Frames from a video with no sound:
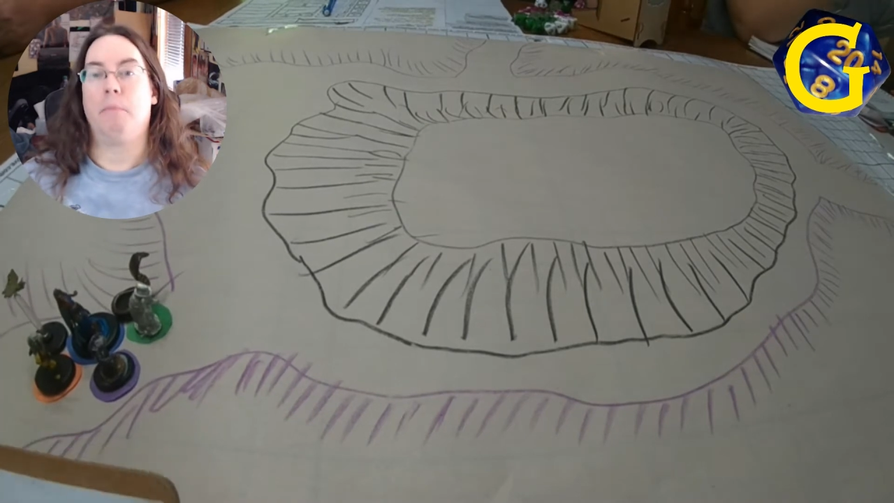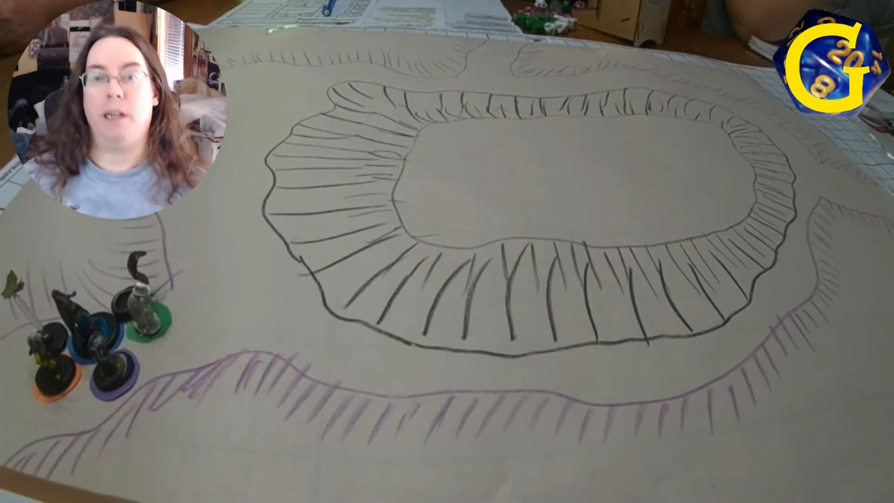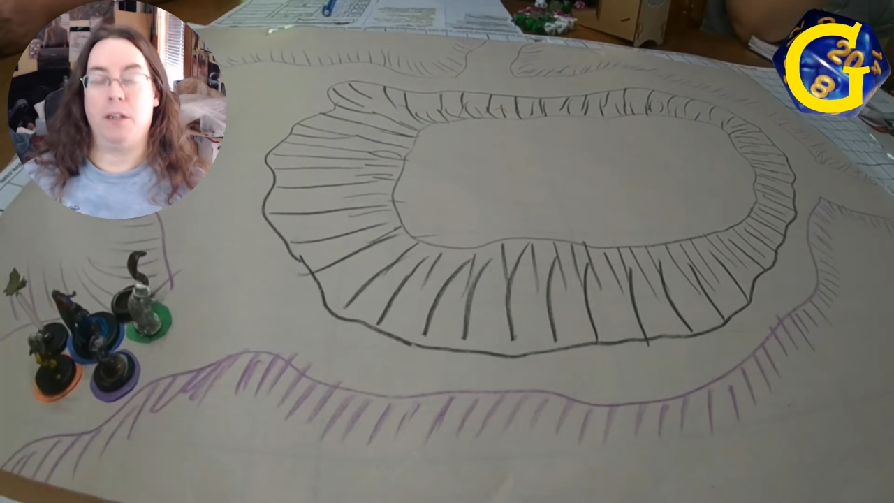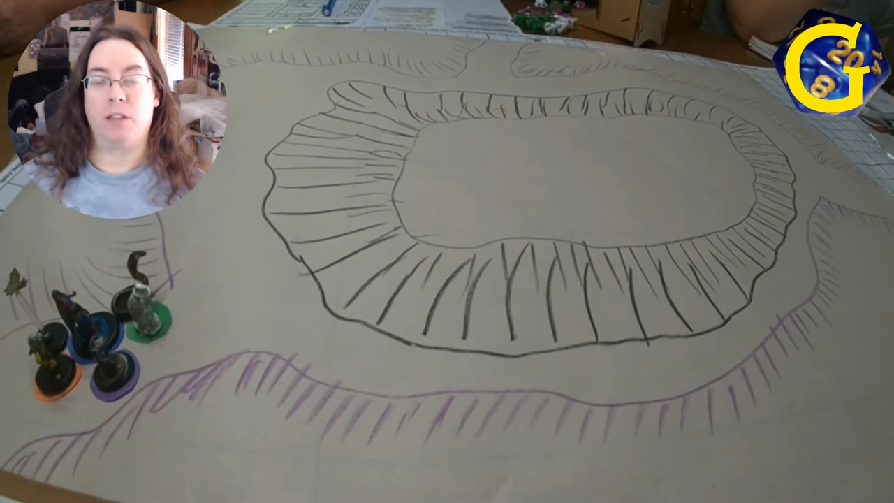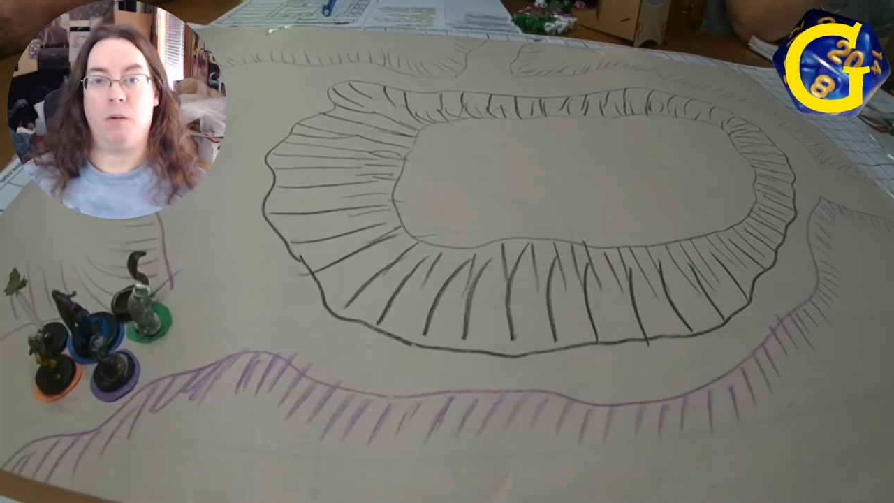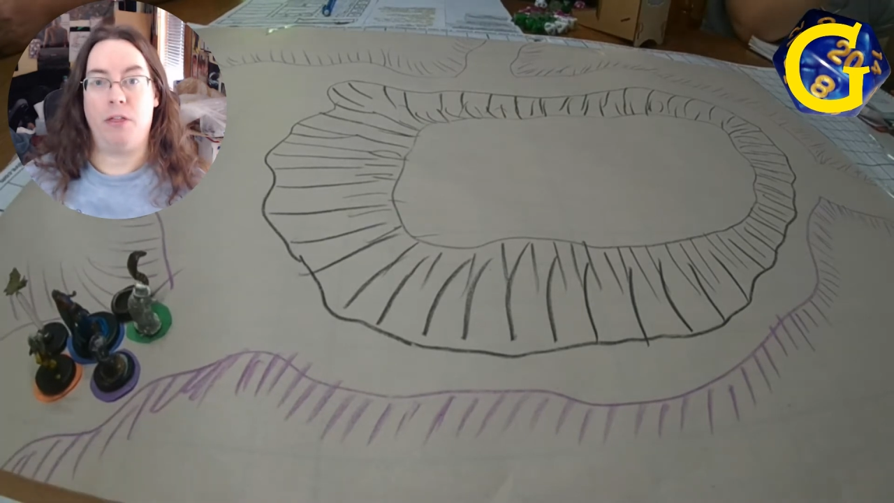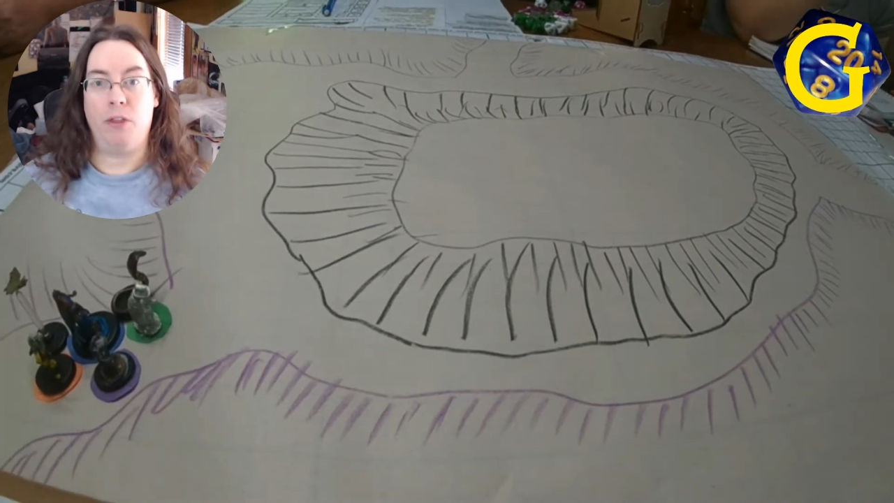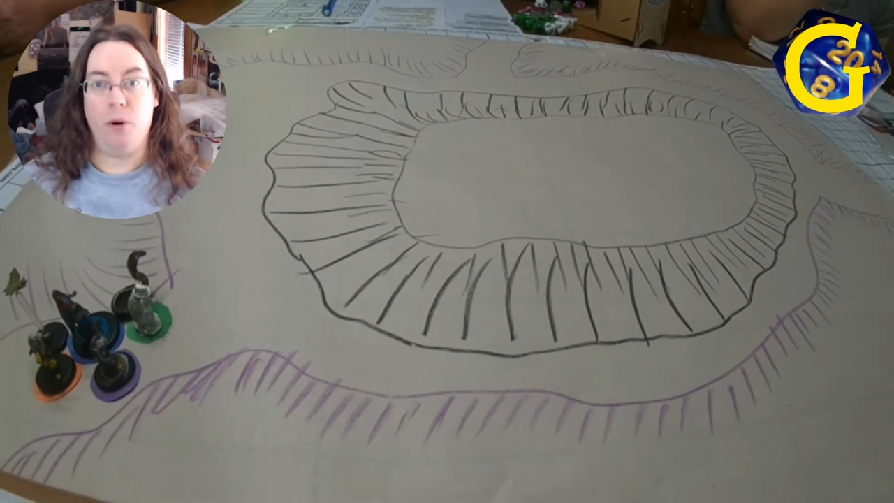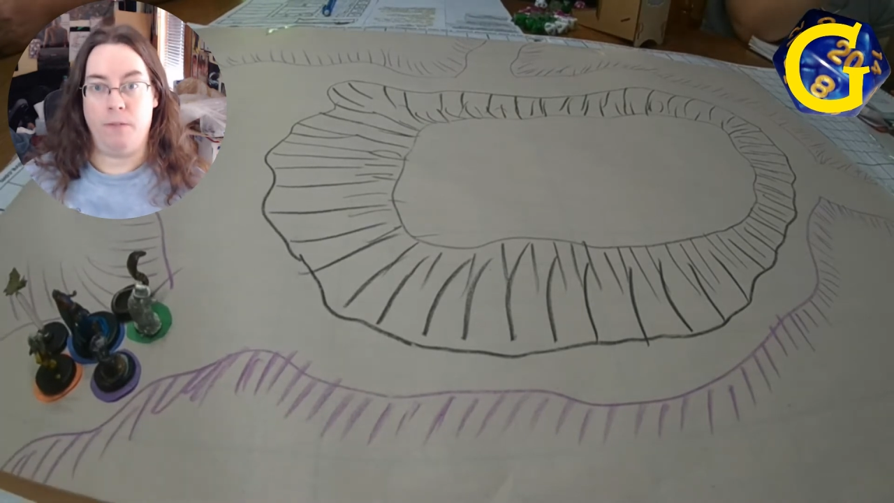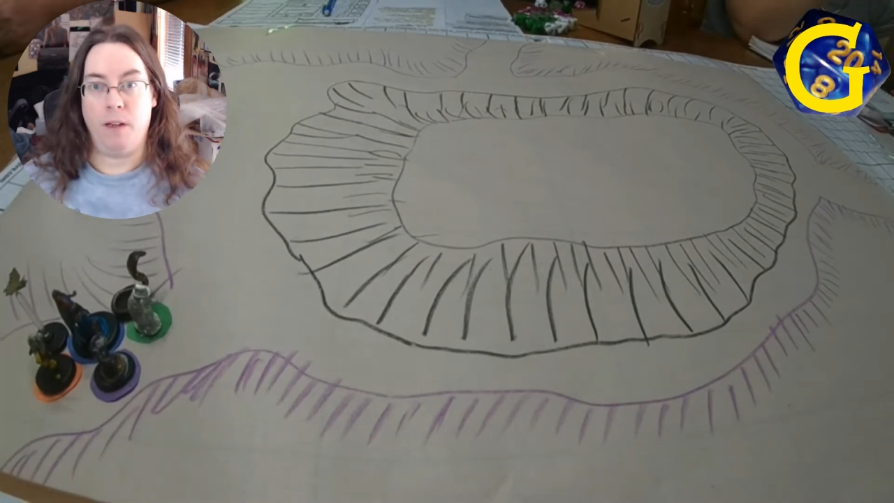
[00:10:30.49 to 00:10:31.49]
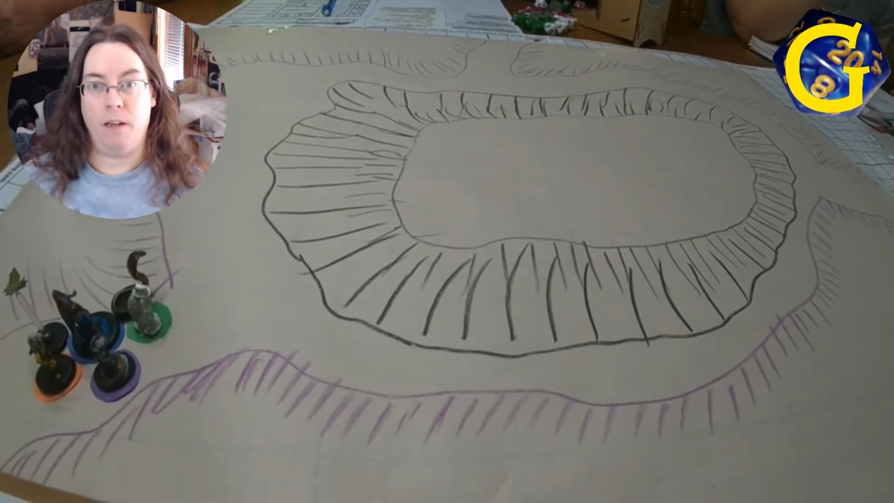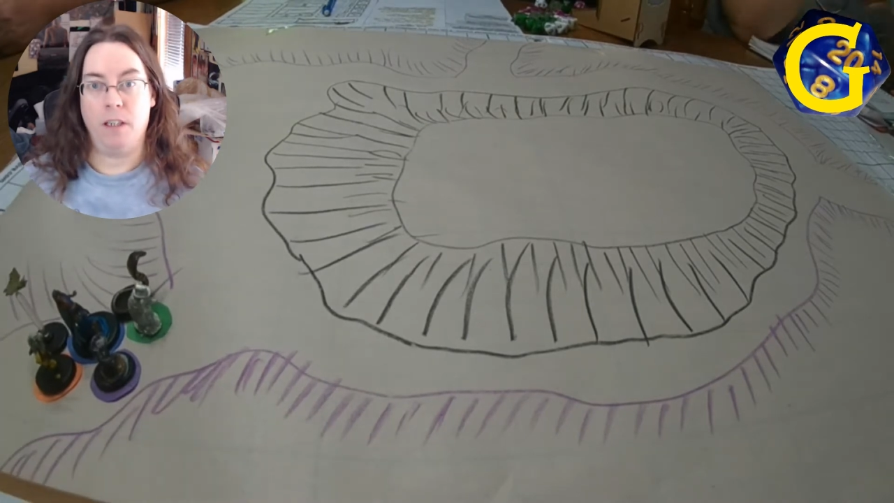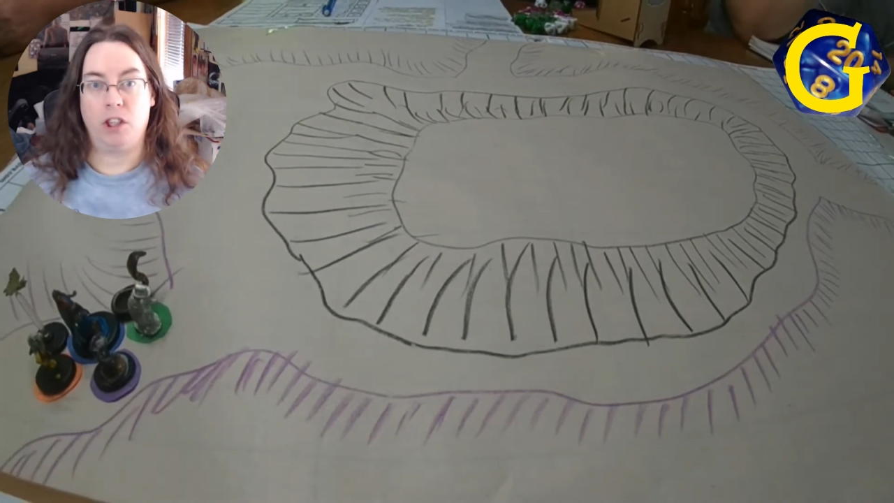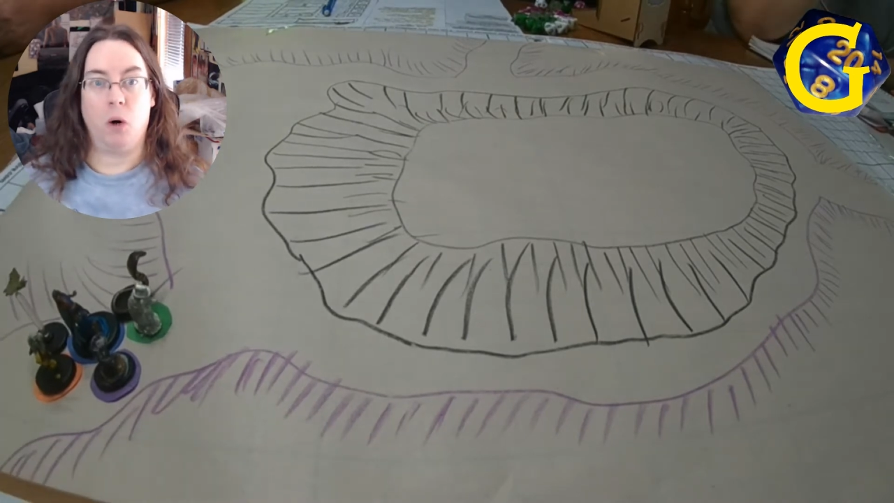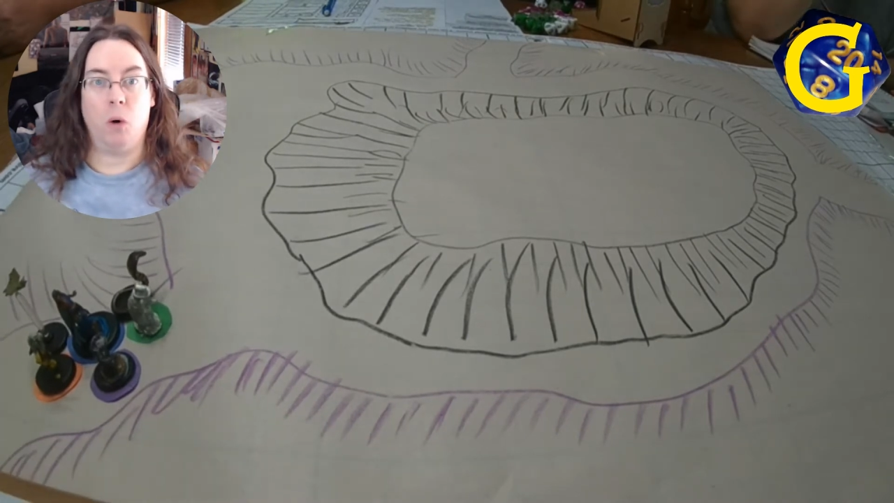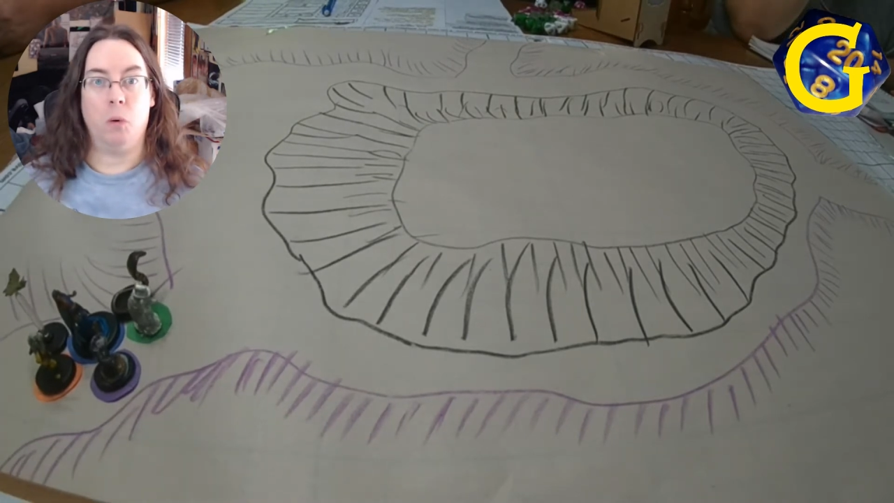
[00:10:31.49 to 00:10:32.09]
Players can run 30 feet. So